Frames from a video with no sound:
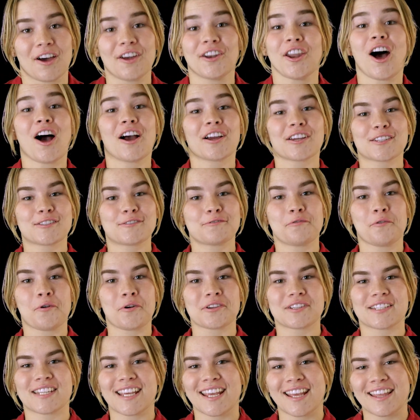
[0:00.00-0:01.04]
On August
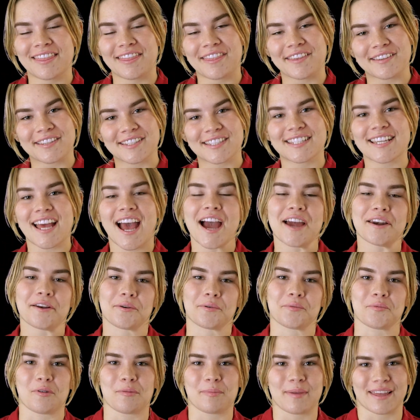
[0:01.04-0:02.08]
14th,
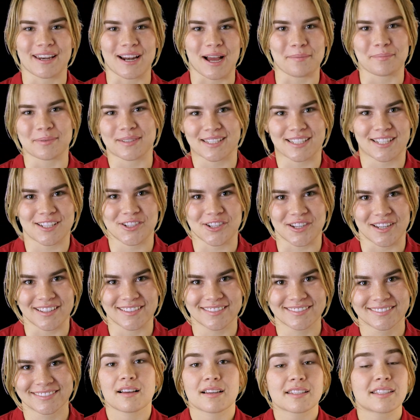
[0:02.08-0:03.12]
Saturn will be at opposition.